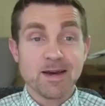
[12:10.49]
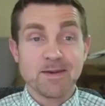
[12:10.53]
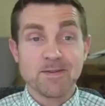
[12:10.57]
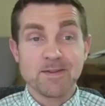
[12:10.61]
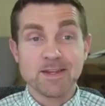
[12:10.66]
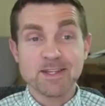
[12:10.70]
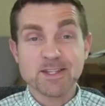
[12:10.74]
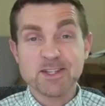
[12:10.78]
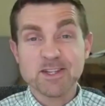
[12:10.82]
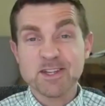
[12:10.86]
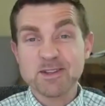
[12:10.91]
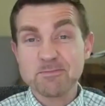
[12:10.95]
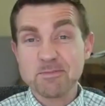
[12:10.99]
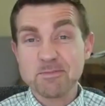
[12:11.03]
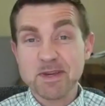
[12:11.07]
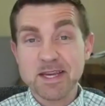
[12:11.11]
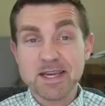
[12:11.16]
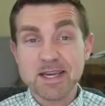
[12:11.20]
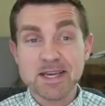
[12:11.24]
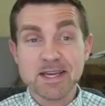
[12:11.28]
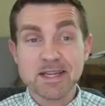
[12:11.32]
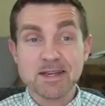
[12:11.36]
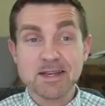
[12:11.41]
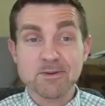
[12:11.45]
this could
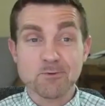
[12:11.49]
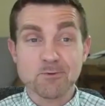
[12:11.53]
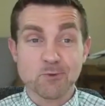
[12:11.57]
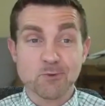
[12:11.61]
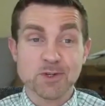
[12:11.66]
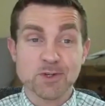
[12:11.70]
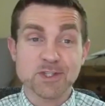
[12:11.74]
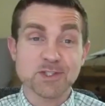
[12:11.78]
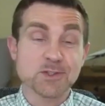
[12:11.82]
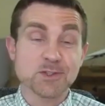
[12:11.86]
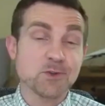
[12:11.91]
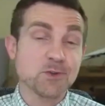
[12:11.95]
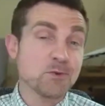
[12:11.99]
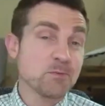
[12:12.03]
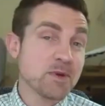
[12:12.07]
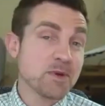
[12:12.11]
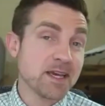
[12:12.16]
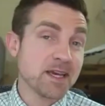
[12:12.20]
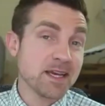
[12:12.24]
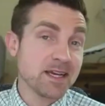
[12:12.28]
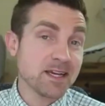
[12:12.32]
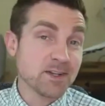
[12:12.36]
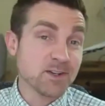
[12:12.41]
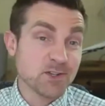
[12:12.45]
mean
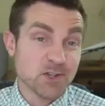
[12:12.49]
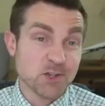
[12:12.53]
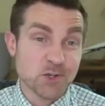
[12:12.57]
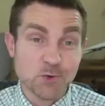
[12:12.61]
resuming